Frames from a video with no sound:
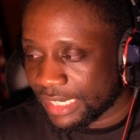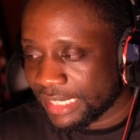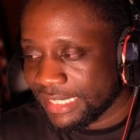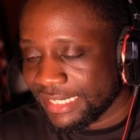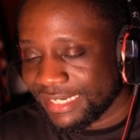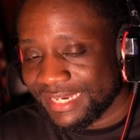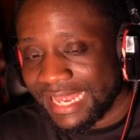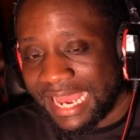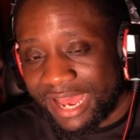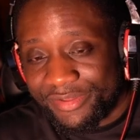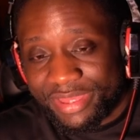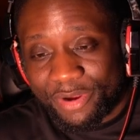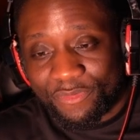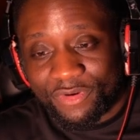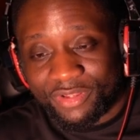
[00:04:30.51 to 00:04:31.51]
And now
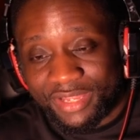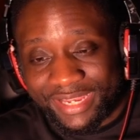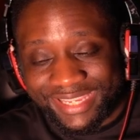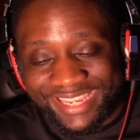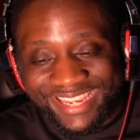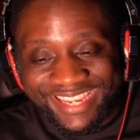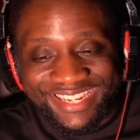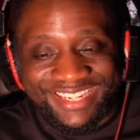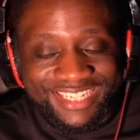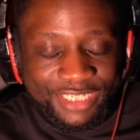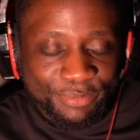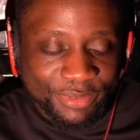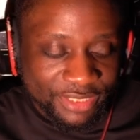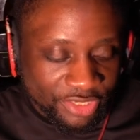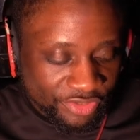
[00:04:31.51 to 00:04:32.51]
that we're in this
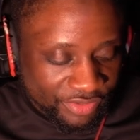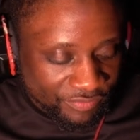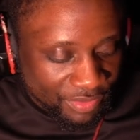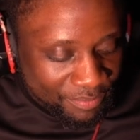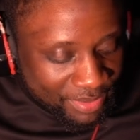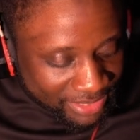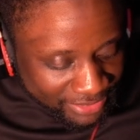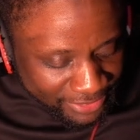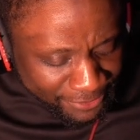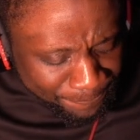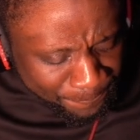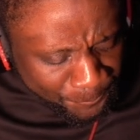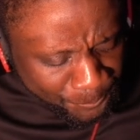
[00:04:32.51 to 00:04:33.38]
position of the metagame